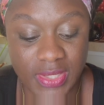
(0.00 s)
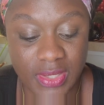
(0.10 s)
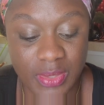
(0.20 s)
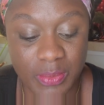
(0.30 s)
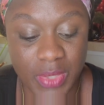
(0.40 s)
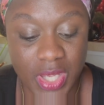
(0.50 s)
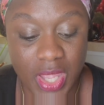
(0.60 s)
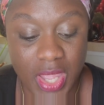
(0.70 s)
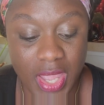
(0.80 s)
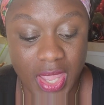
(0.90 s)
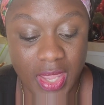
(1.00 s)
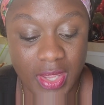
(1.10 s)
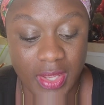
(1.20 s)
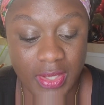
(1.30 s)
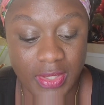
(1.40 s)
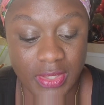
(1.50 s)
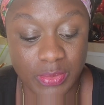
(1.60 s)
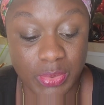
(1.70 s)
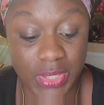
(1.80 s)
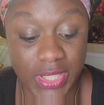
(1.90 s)
them,
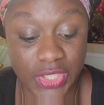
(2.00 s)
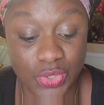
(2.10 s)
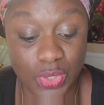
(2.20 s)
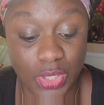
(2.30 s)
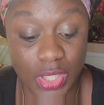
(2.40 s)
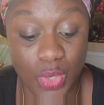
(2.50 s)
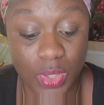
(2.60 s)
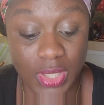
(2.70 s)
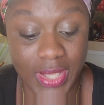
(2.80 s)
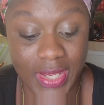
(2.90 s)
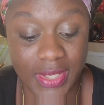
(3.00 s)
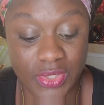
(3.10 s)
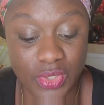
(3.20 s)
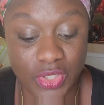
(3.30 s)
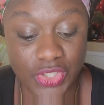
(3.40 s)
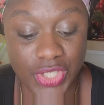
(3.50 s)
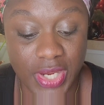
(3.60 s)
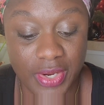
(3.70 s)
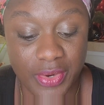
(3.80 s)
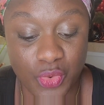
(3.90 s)
and place your lower legs on a
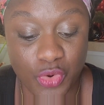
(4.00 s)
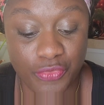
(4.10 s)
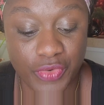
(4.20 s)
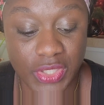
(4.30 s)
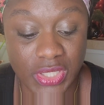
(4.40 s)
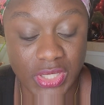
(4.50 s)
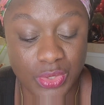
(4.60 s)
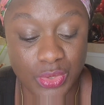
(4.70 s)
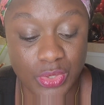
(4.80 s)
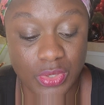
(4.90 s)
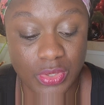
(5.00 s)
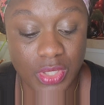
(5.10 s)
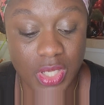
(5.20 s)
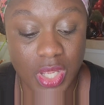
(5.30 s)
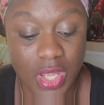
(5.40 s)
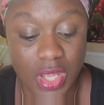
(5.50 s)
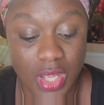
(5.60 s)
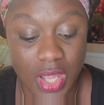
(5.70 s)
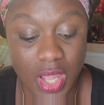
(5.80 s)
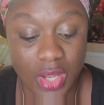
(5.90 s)
chair or footstool.
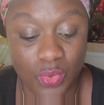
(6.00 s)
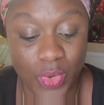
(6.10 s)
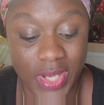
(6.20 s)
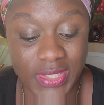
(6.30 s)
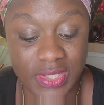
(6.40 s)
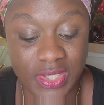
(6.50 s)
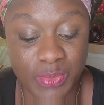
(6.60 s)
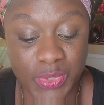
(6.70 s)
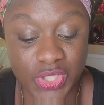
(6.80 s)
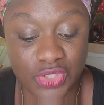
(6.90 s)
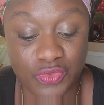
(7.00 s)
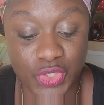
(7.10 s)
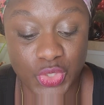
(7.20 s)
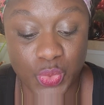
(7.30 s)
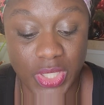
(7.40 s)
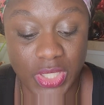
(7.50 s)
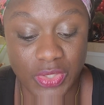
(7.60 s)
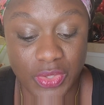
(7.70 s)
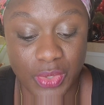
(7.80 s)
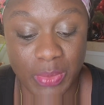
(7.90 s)
Rest in this position for 20
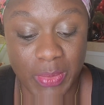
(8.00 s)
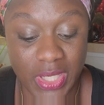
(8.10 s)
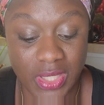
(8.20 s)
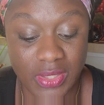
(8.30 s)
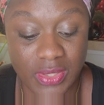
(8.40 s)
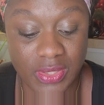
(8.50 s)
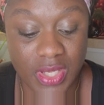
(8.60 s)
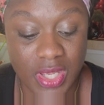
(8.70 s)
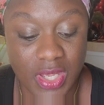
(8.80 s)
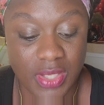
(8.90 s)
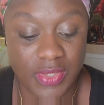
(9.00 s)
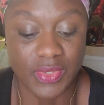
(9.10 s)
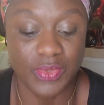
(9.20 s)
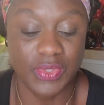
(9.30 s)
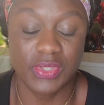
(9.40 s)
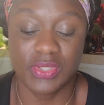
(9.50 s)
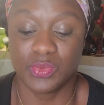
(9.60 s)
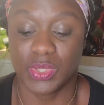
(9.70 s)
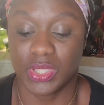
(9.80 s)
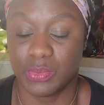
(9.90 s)
to 30 minutes. So this is
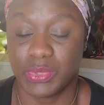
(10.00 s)
what the